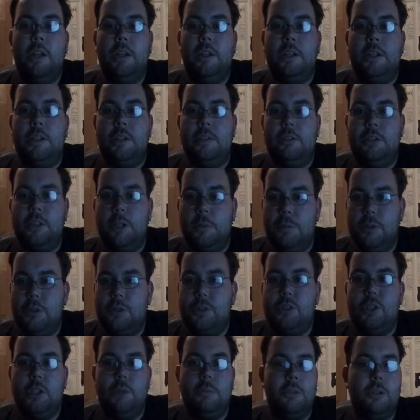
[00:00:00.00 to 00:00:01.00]
in
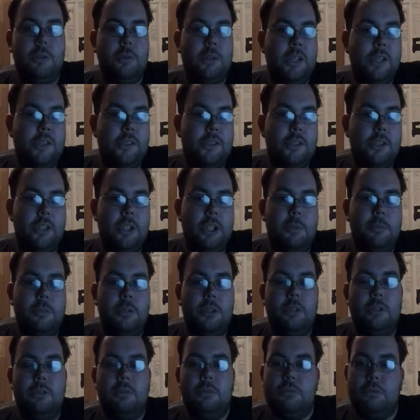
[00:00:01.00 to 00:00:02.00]
WCW,
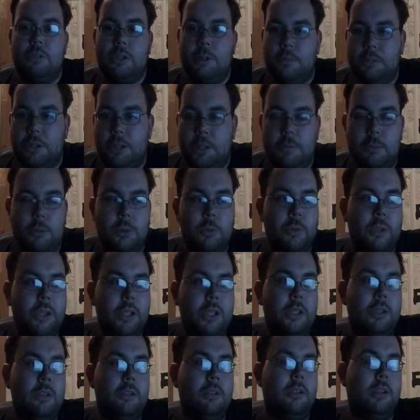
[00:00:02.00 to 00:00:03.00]
ECW,
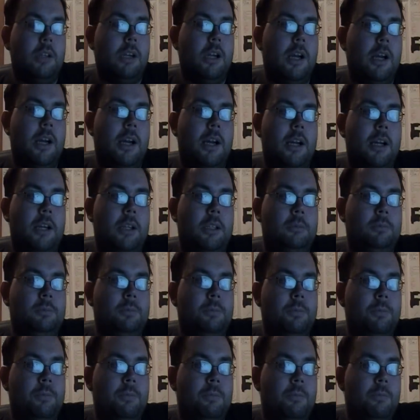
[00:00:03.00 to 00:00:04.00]
WWE.
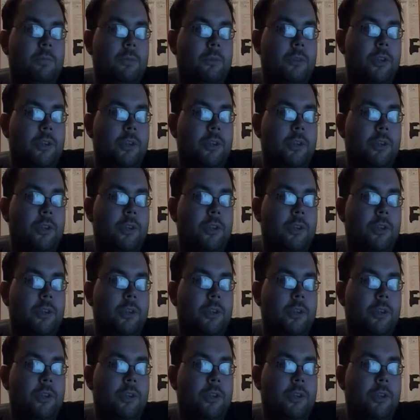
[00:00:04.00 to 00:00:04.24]
Um,